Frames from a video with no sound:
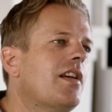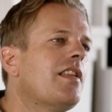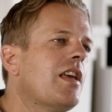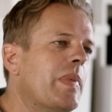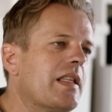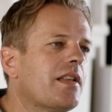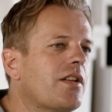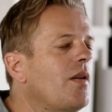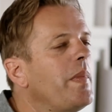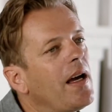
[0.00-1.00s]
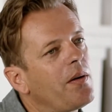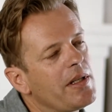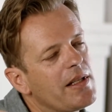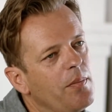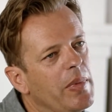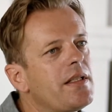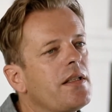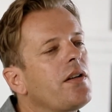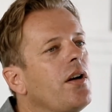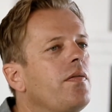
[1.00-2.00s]
there are bits that go backwards and there are bits
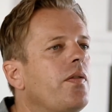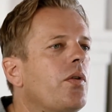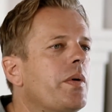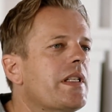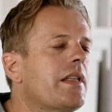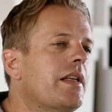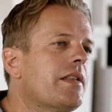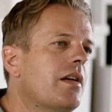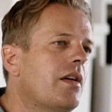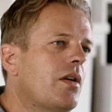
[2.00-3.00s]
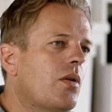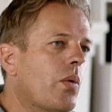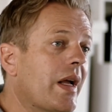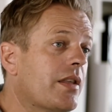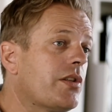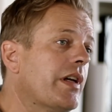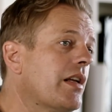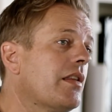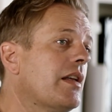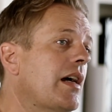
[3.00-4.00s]
that go forwards, and there's one thread
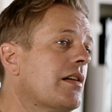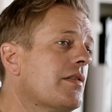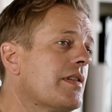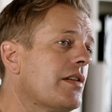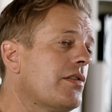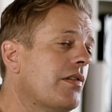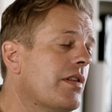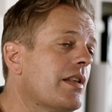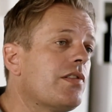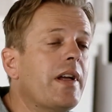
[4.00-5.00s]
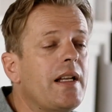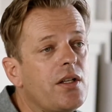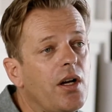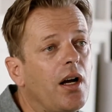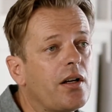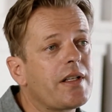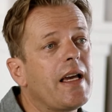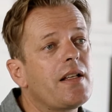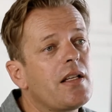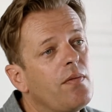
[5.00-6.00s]
on the narrative that's really dark, so I
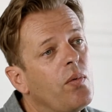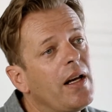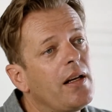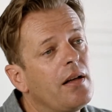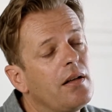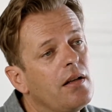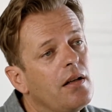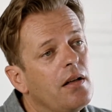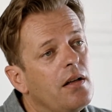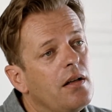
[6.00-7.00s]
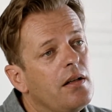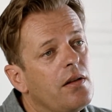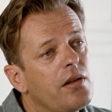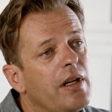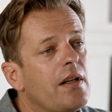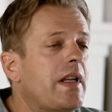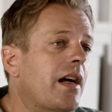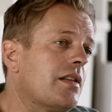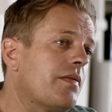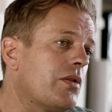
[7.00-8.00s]
had to have one thread of
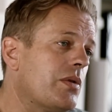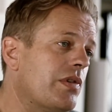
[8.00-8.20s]
narrative that was